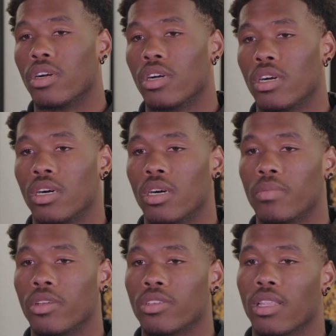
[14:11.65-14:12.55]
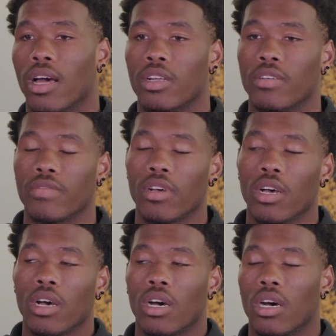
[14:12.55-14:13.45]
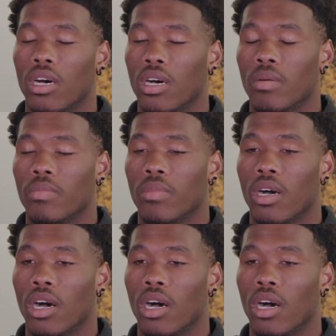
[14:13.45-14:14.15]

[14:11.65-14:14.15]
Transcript: There's a lot of